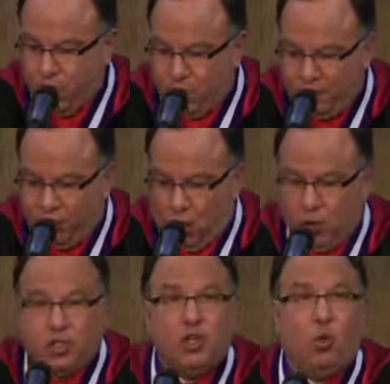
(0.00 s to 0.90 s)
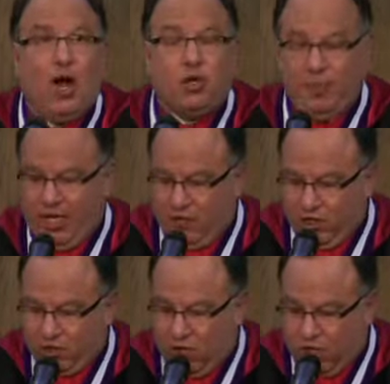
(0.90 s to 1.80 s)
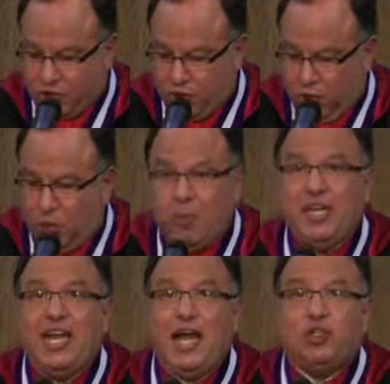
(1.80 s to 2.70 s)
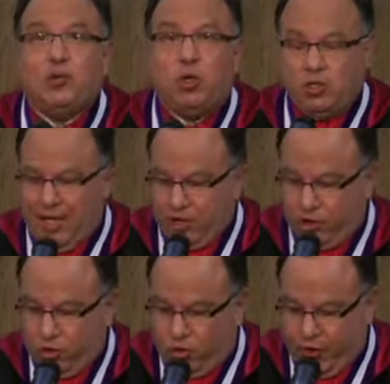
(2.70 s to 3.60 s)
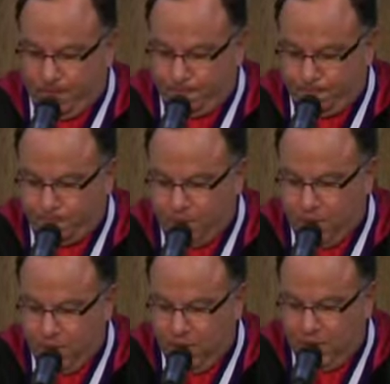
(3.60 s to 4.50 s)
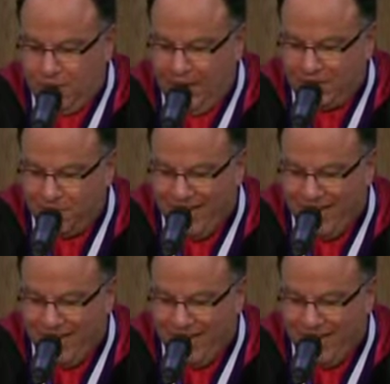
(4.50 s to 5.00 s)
going forward to the well-being of this law school will be tangible and enduring. As